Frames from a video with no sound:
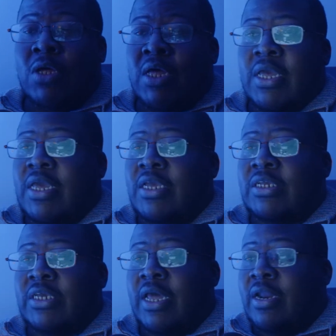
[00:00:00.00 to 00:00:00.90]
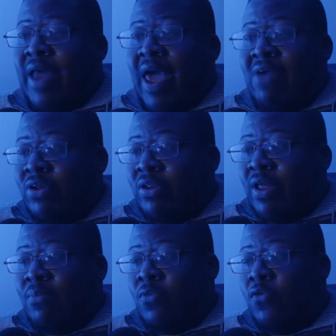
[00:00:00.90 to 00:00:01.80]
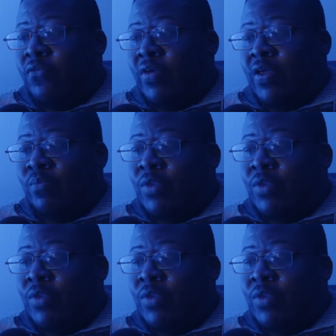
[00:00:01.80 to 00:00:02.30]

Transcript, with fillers: He's killing everything moving.